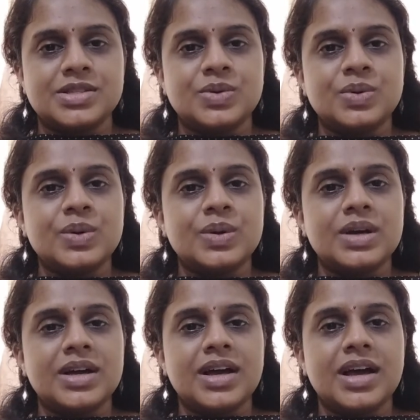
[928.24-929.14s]
So
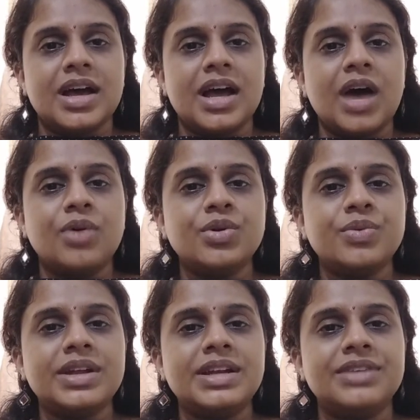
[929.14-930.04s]
how do
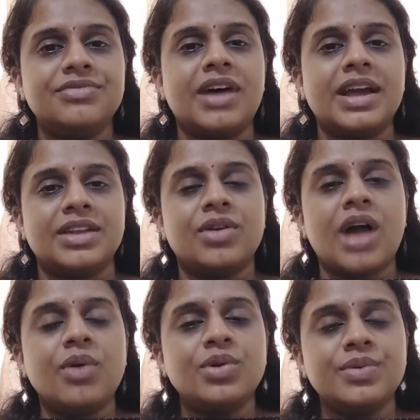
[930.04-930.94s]
we define or
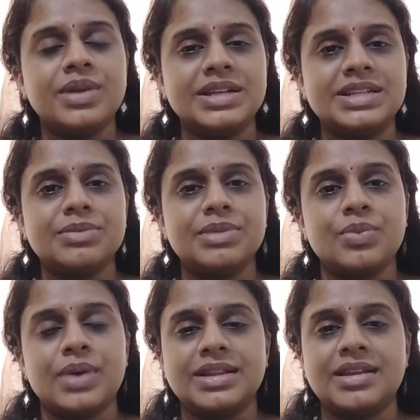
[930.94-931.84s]
how do we
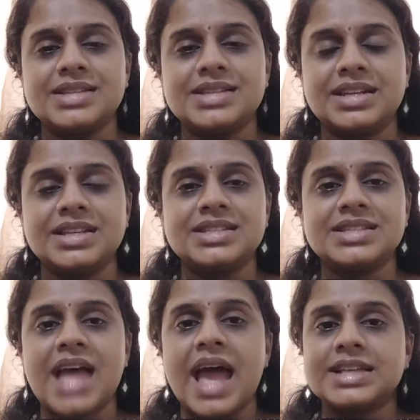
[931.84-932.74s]
determine whether a sentence
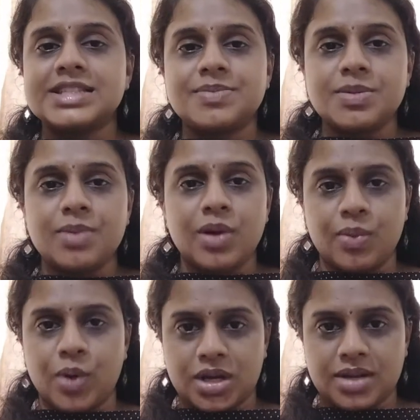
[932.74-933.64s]
is acceptable
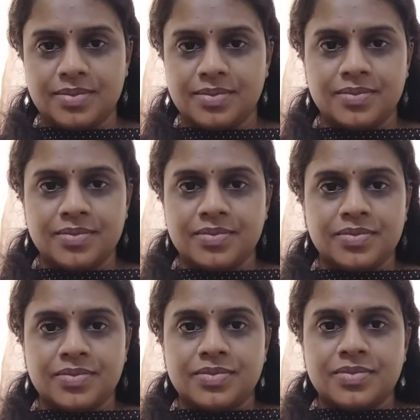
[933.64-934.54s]
or what?
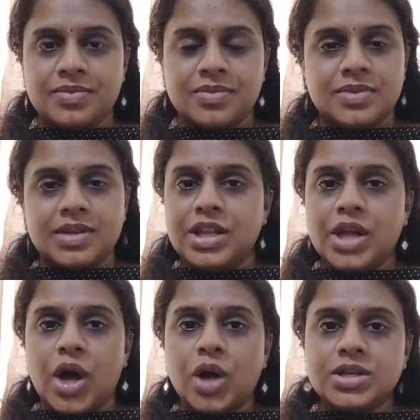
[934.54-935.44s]

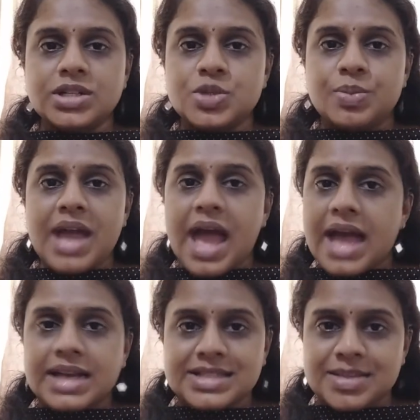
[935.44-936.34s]
In order to be
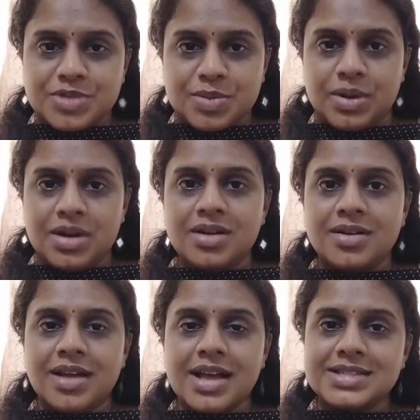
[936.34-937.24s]
acceptable,
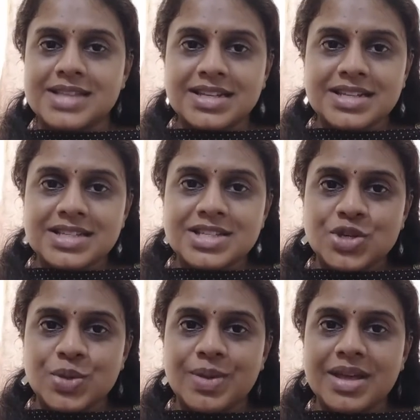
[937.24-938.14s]
a sentence
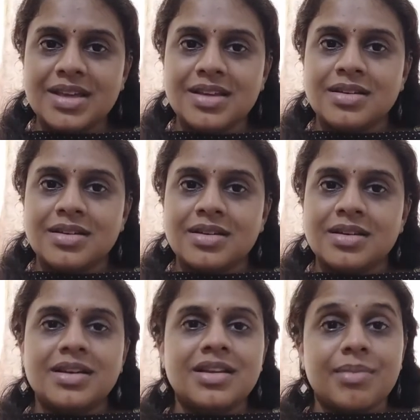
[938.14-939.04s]
should be
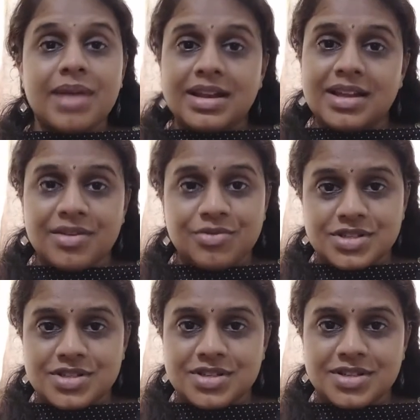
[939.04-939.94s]
grammatical
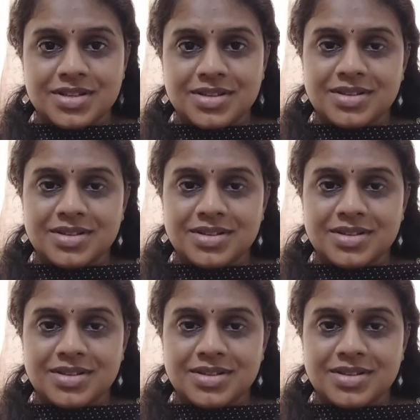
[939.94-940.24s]
first.